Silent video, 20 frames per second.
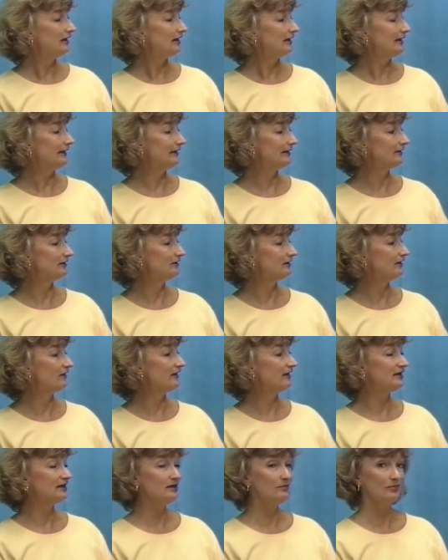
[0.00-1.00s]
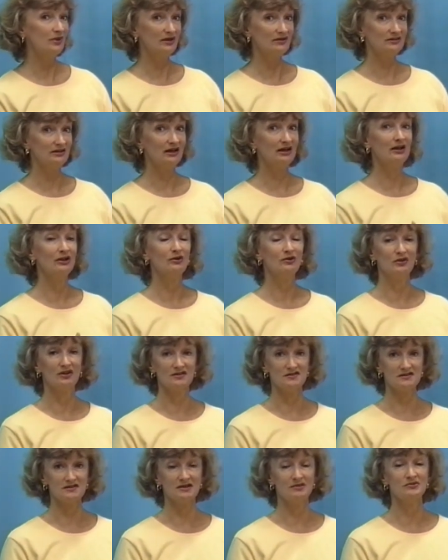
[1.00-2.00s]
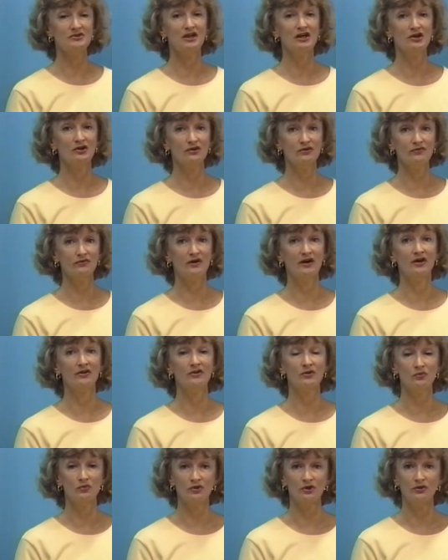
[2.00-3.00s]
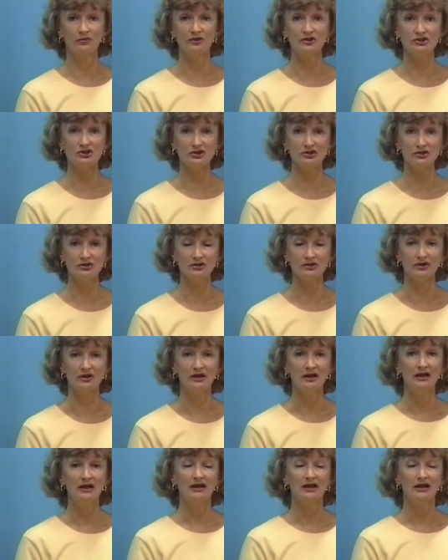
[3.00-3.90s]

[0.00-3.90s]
And they keep on telling her that someday her father will return